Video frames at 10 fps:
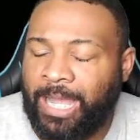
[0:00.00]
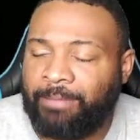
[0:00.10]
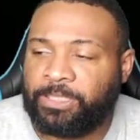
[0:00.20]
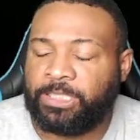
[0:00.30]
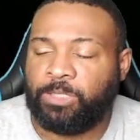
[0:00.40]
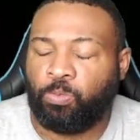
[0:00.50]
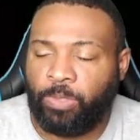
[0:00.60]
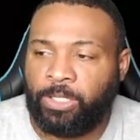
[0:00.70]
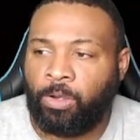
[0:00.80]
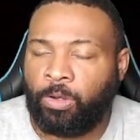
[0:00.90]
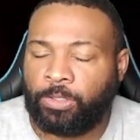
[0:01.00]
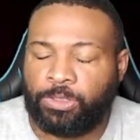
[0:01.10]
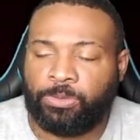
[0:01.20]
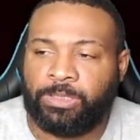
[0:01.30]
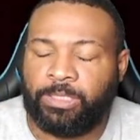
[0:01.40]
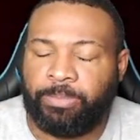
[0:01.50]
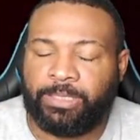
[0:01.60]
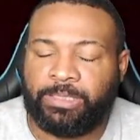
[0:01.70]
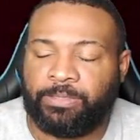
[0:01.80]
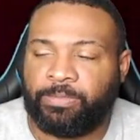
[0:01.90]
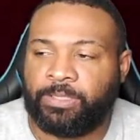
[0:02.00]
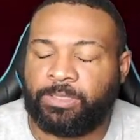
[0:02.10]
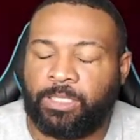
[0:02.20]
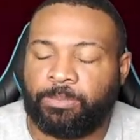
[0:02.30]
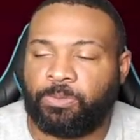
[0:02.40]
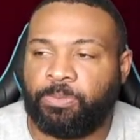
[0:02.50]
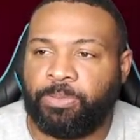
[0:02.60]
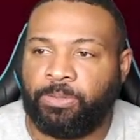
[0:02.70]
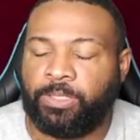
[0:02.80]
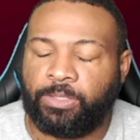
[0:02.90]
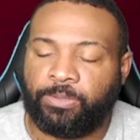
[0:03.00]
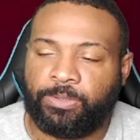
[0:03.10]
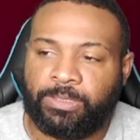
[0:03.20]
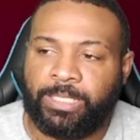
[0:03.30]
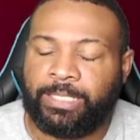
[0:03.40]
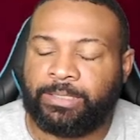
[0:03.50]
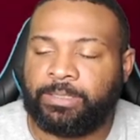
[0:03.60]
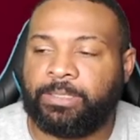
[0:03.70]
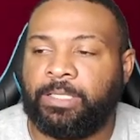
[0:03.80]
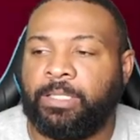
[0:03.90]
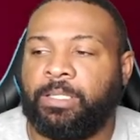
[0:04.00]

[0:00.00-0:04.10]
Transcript: Obviously, we are doing it a bit different in terms of we're building it through sets.